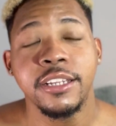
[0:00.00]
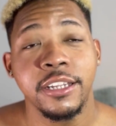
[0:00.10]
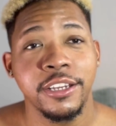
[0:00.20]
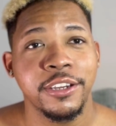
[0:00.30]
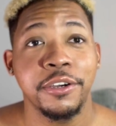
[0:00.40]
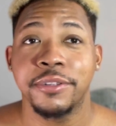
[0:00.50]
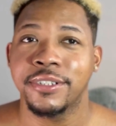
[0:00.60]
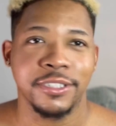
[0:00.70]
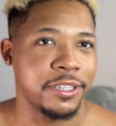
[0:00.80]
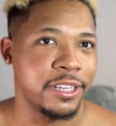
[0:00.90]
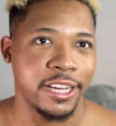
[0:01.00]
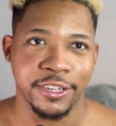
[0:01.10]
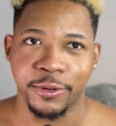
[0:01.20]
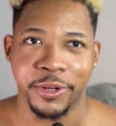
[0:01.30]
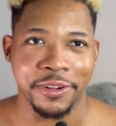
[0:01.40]
Nico, there's a
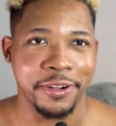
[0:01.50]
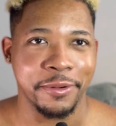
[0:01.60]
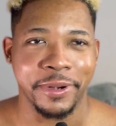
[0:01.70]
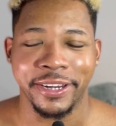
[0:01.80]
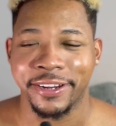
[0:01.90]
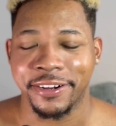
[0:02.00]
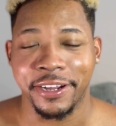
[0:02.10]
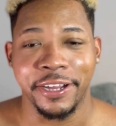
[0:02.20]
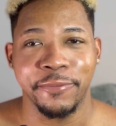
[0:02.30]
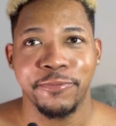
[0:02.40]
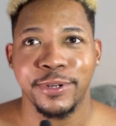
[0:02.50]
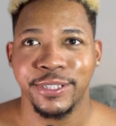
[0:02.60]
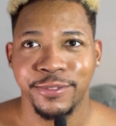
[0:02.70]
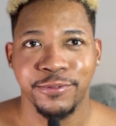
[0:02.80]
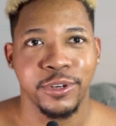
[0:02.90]
lot going on right here.
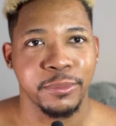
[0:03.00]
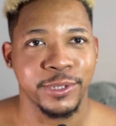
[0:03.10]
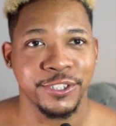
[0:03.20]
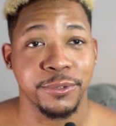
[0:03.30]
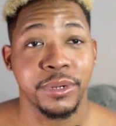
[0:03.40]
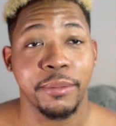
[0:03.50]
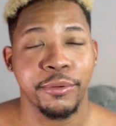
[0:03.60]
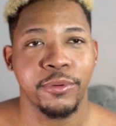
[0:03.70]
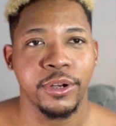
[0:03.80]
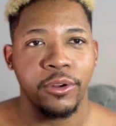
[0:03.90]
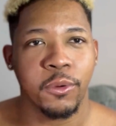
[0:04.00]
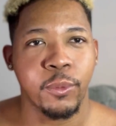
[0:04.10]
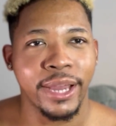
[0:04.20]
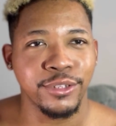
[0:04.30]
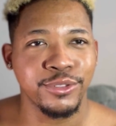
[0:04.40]
First and foremost, you're probably wondering
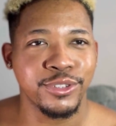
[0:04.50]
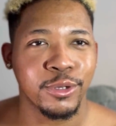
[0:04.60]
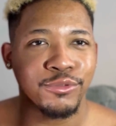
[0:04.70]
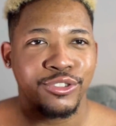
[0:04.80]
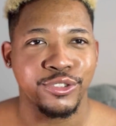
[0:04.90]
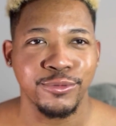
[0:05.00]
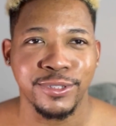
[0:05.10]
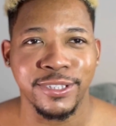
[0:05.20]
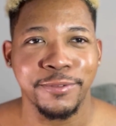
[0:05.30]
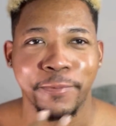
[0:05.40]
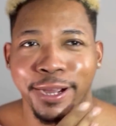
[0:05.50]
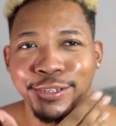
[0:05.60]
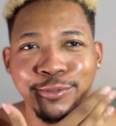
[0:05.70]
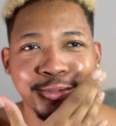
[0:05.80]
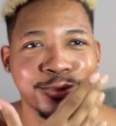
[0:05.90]
why you so juicy, why
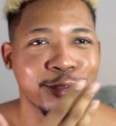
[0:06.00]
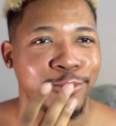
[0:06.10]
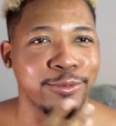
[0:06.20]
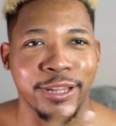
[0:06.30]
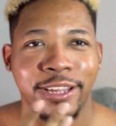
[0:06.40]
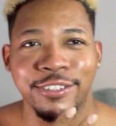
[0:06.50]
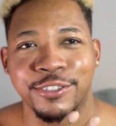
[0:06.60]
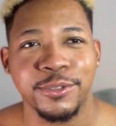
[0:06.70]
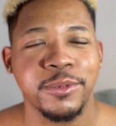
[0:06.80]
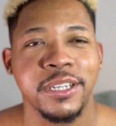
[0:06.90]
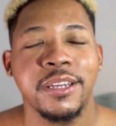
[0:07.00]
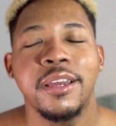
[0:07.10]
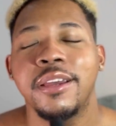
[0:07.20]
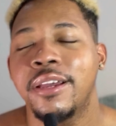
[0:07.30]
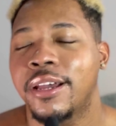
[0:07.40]
you so like dewy.
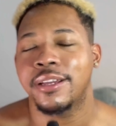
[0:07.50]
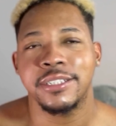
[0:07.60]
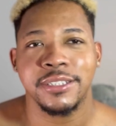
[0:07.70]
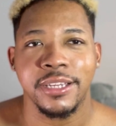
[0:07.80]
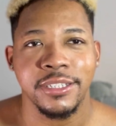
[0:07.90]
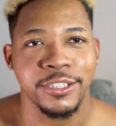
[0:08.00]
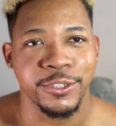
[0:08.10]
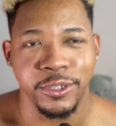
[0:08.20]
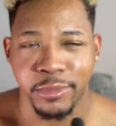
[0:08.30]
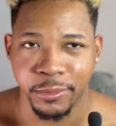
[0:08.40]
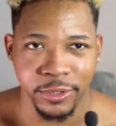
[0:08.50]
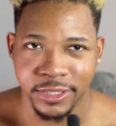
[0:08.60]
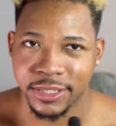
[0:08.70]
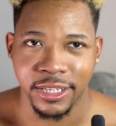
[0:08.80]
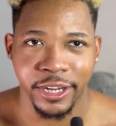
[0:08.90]
I just got done doing my morning
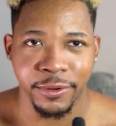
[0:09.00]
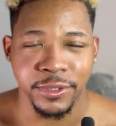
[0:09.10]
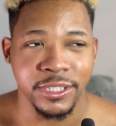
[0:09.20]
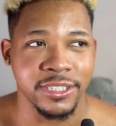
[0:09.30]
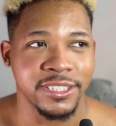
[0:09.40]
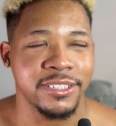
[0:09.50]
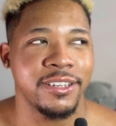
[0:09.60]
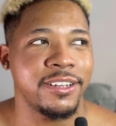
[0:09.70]
skincare routine.